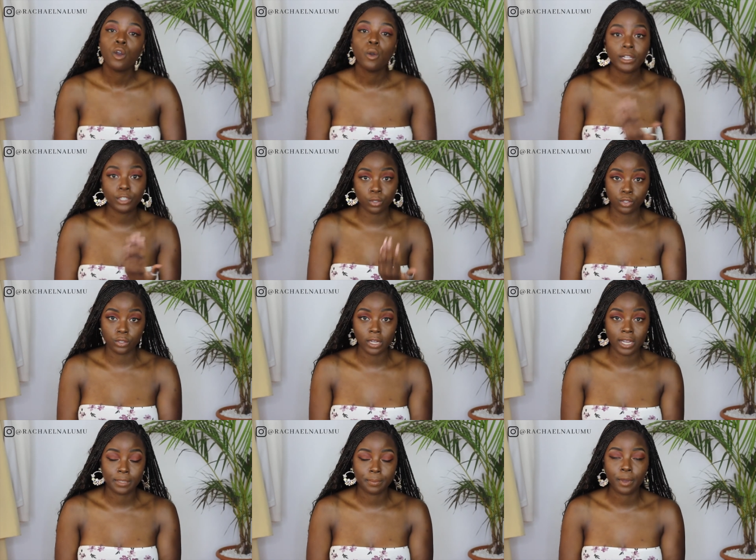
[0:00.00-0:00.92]
who I told you
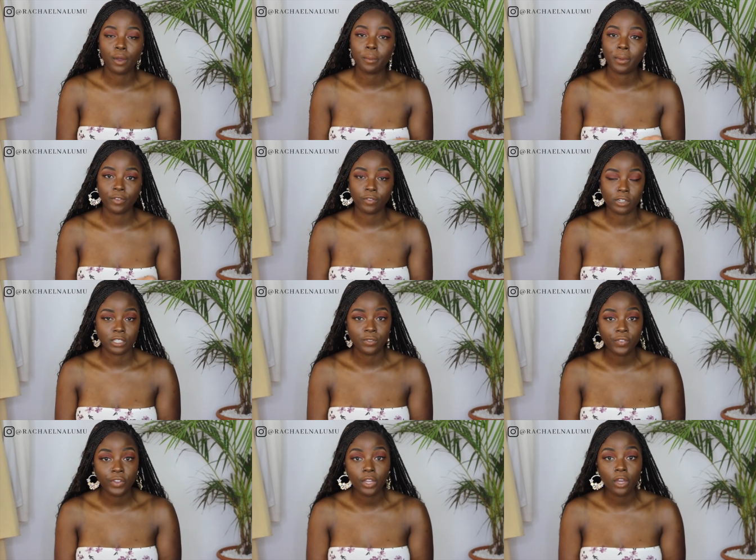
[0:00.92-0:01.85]
guys about in my
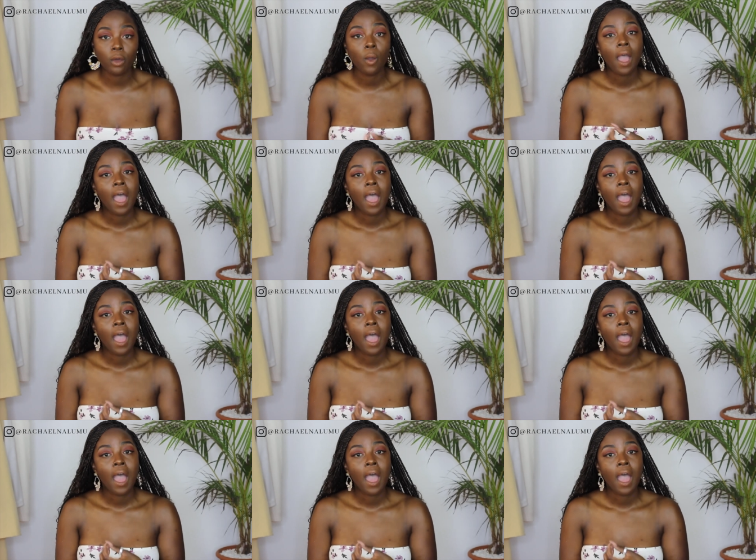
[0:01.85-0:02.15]
first video.